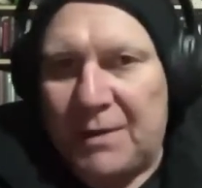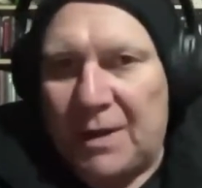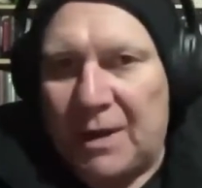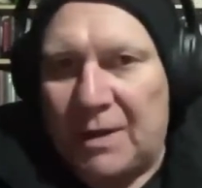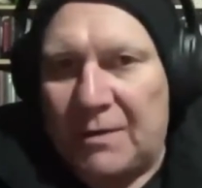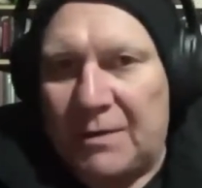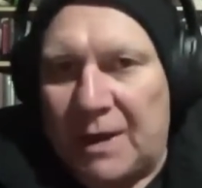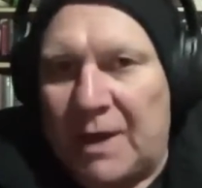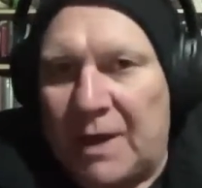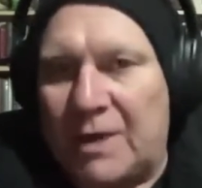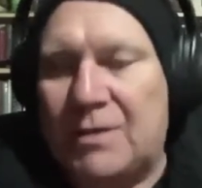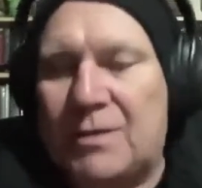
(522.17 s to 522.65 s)

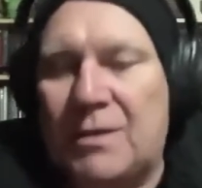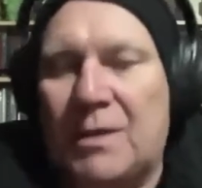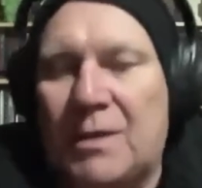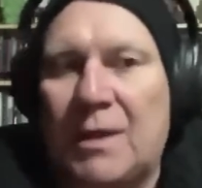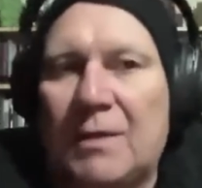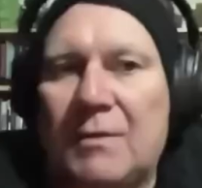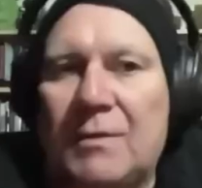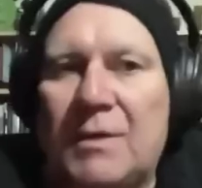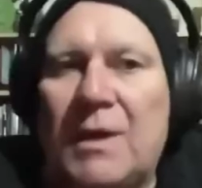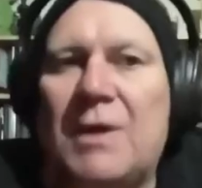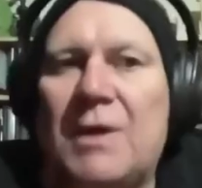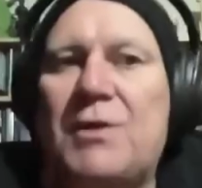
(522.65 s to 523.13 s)
There's
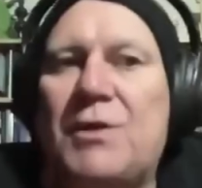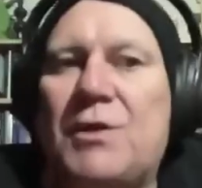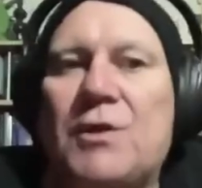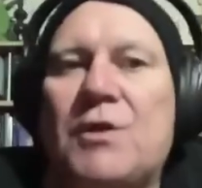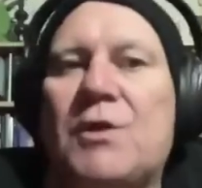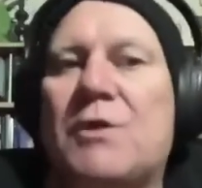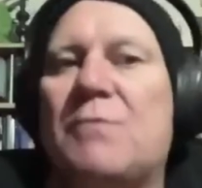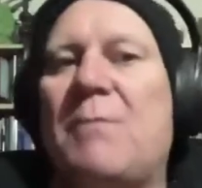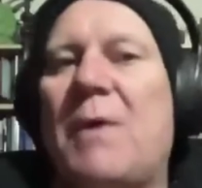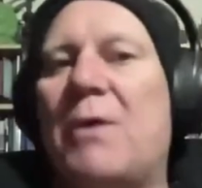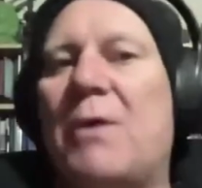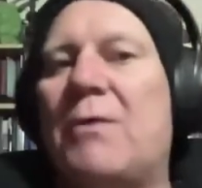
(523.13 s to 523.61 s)
your
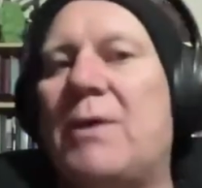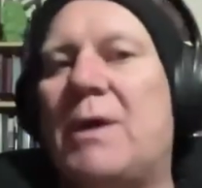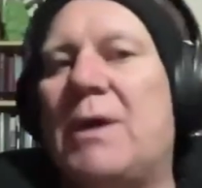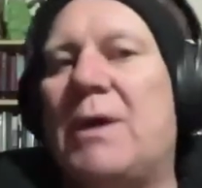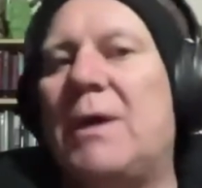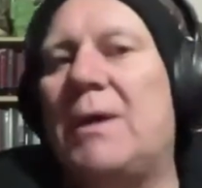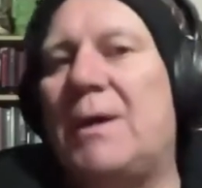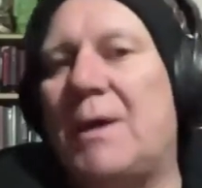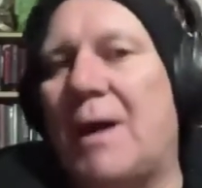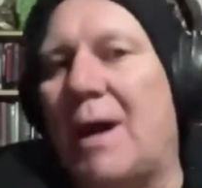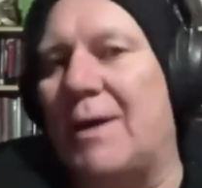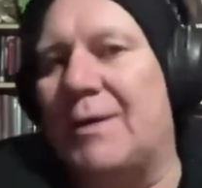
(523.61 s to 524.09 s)

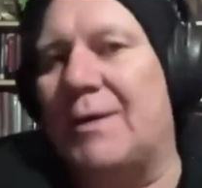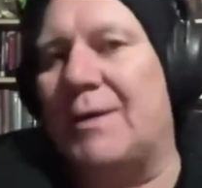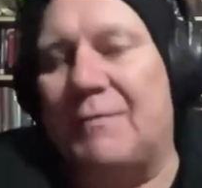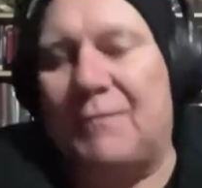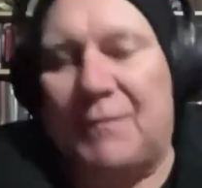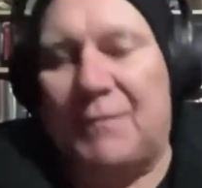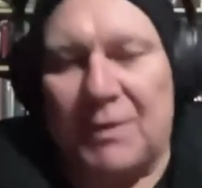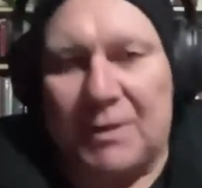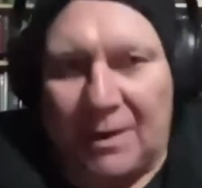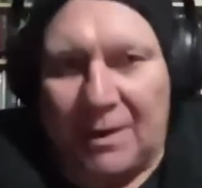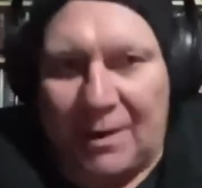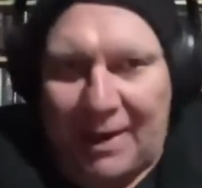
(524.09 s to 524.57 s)
smoking gun,
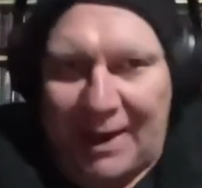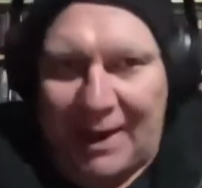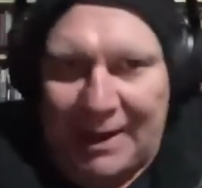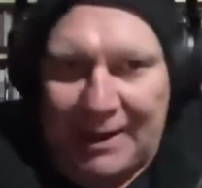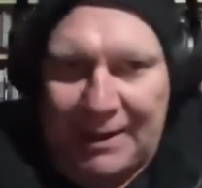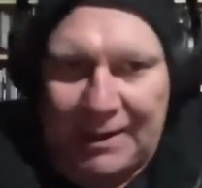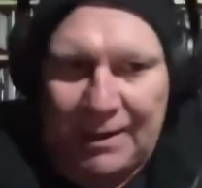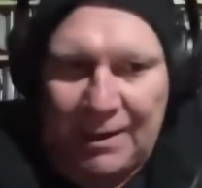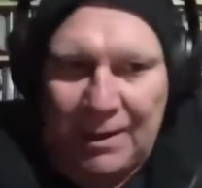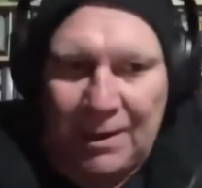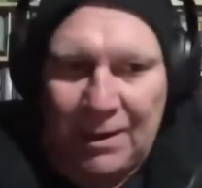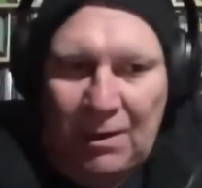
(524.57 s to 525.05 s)
if you
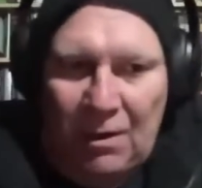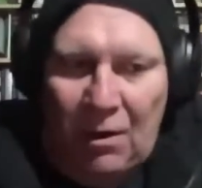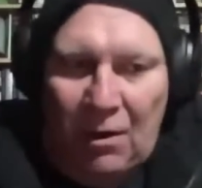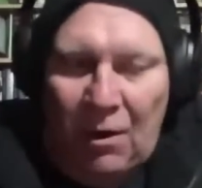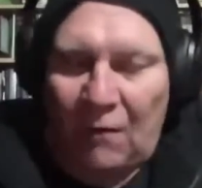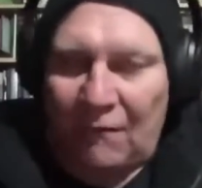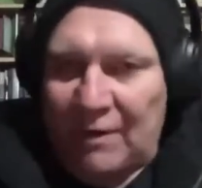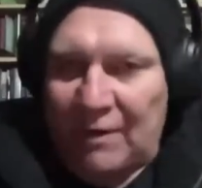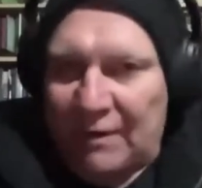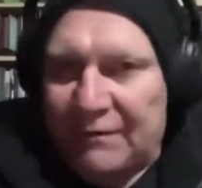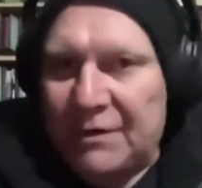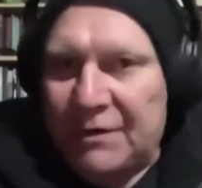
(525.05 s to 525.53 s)
like,
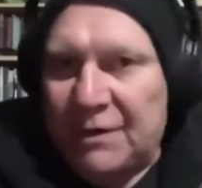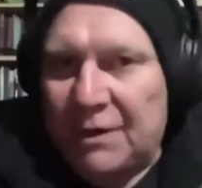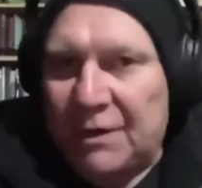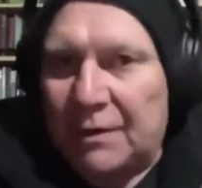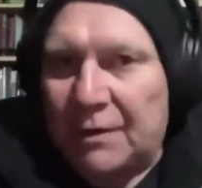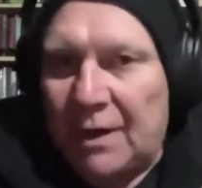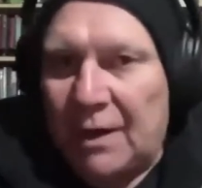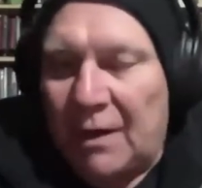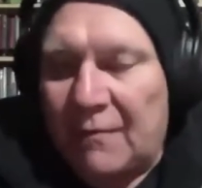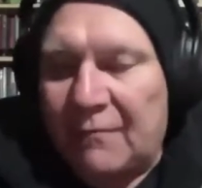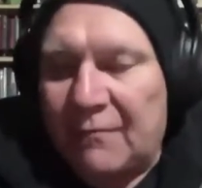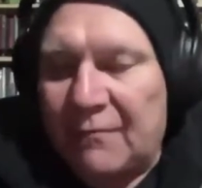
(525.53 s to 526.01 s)
of
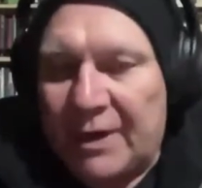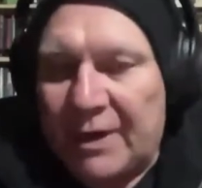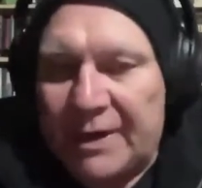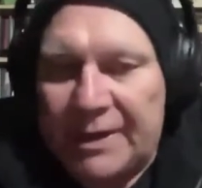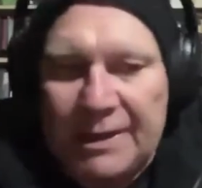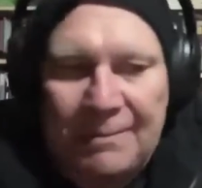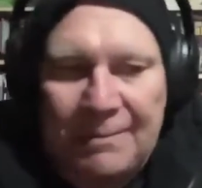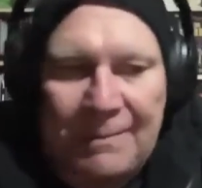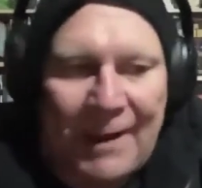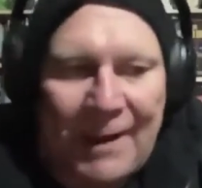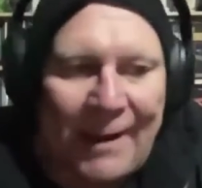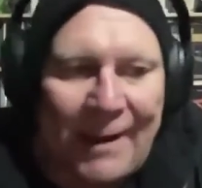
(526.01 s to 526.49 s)
everything that I've
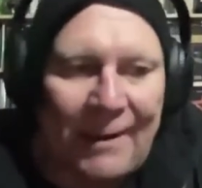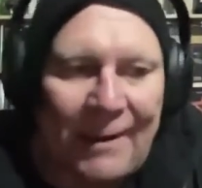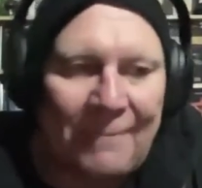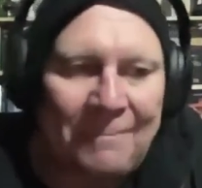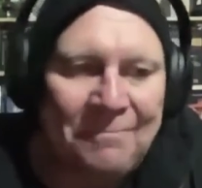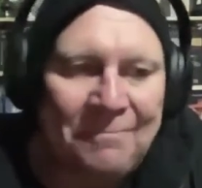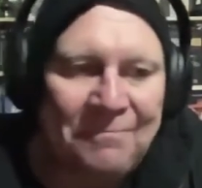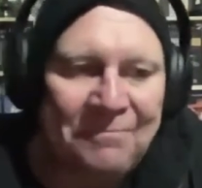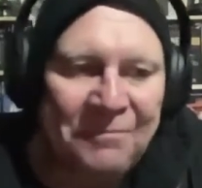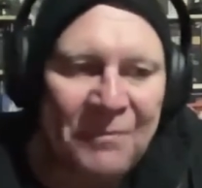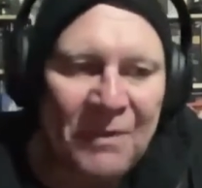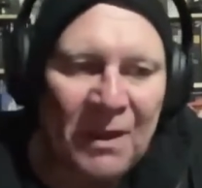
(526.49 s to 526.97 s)
written
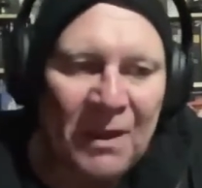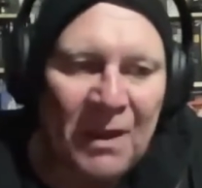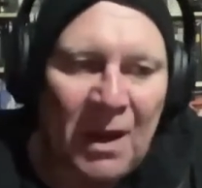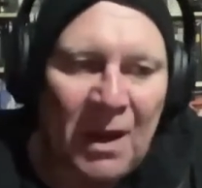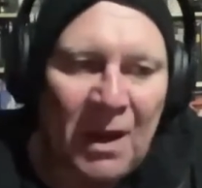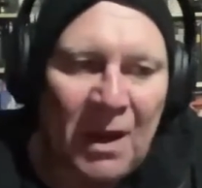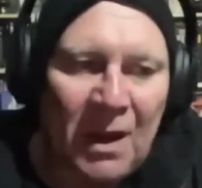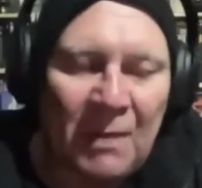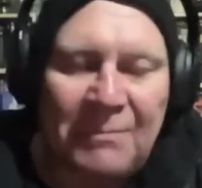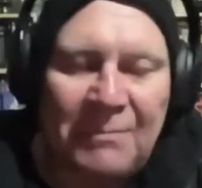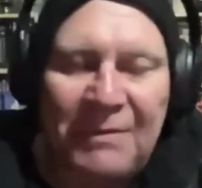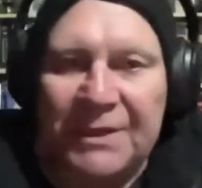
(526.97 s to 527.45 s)
about,
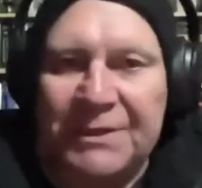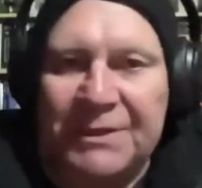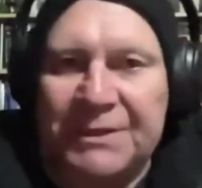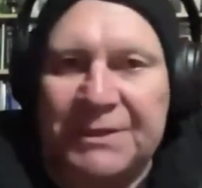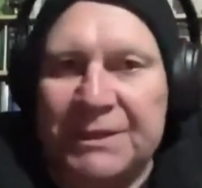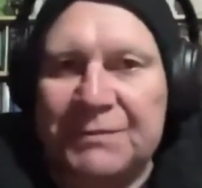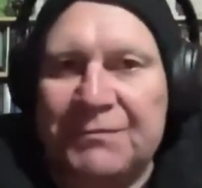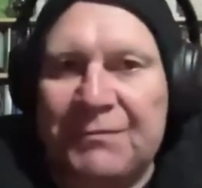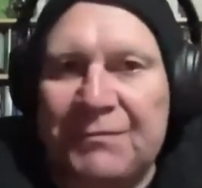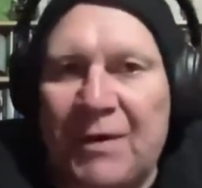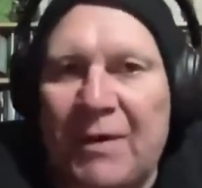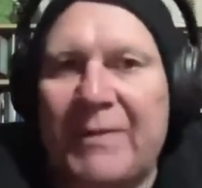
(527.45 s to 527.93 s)
because
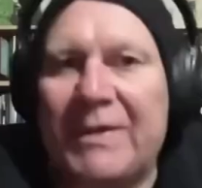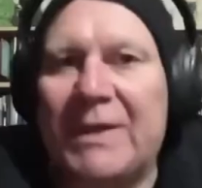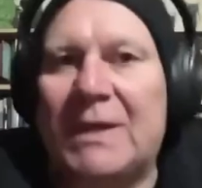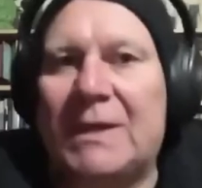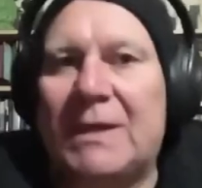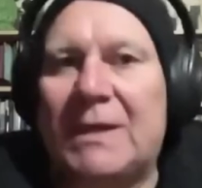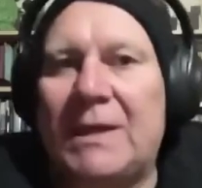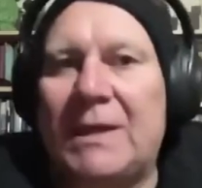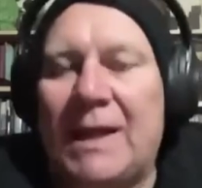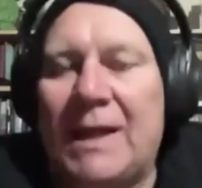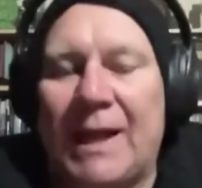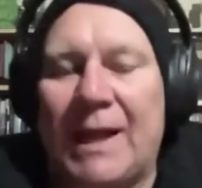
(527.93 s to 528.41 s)
it's very
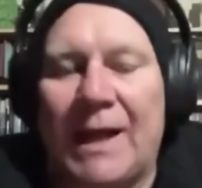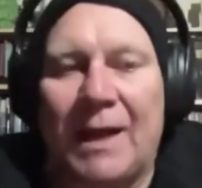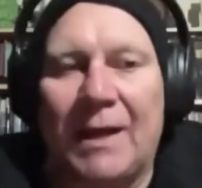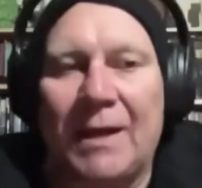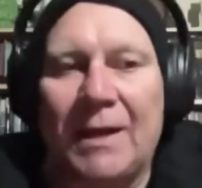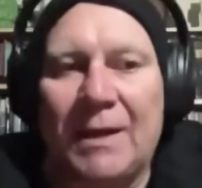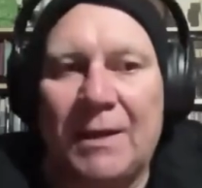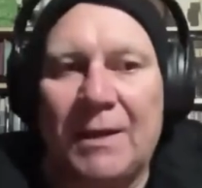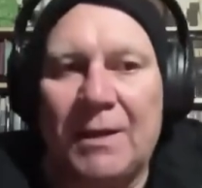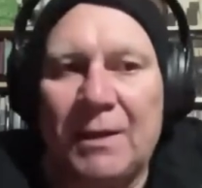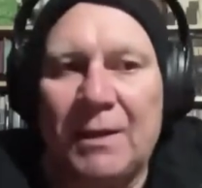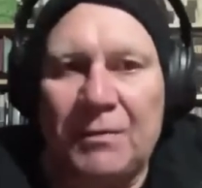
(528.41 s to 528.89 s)

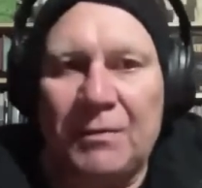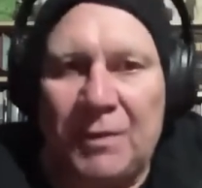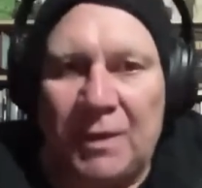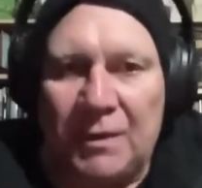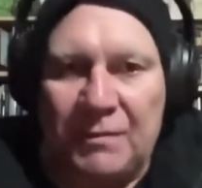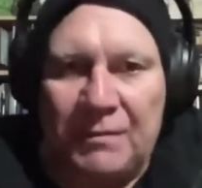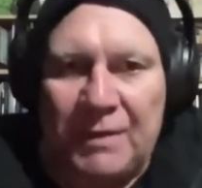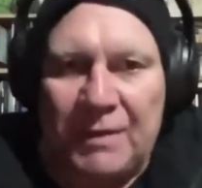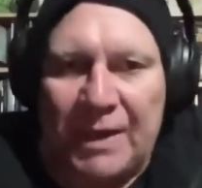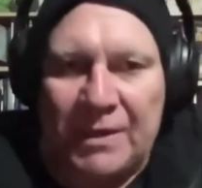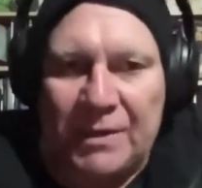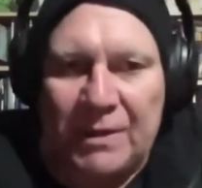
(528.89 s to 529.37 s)
clear
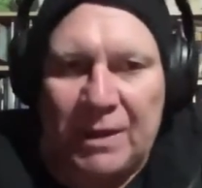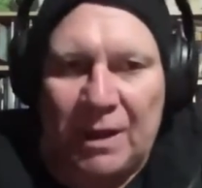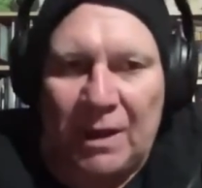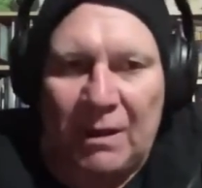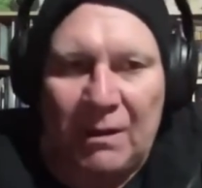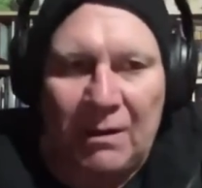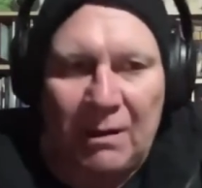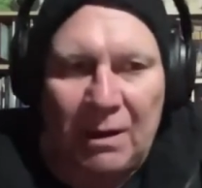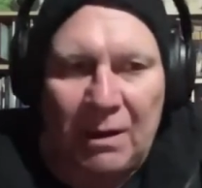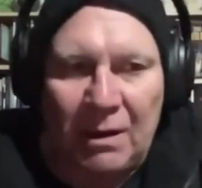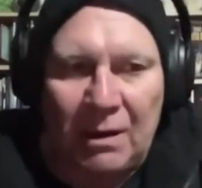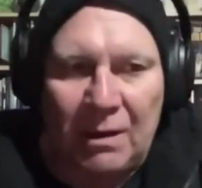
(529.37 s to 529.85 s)
that there's
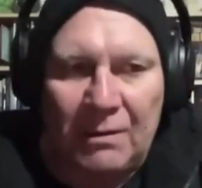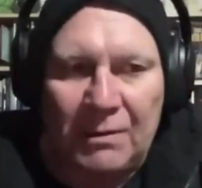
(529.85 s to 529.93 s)
a